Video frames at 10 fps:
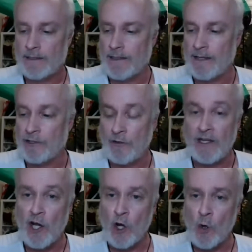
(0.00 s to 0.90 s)
Do
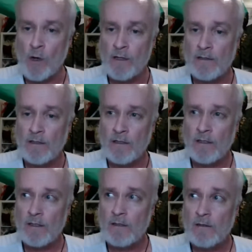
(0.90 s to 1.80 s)
they know
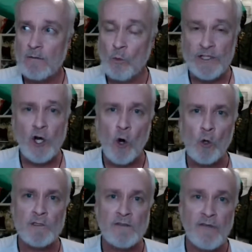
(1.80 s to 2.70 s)
which
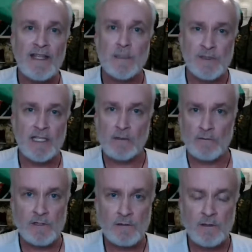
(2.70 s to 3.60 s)
hole to feed
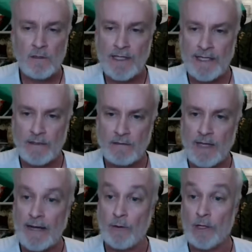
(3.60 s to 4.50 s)
themselves in?
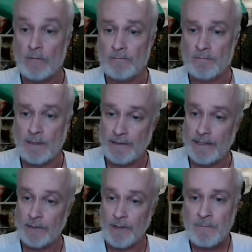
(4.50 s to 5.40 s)
I don't know.
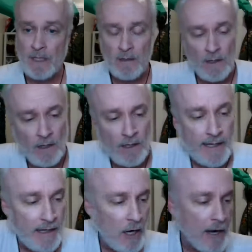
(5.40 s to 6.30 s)
Anyway.
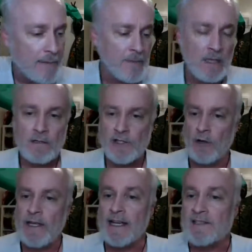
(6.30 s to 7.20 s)
All right.
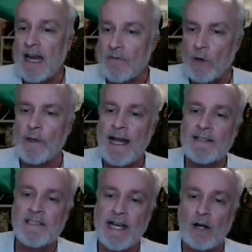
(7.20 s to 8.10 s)
So, yes, everyone
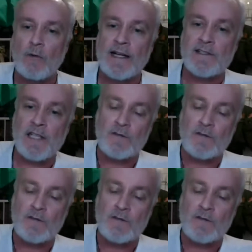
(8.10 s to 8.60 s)
has an inherent right to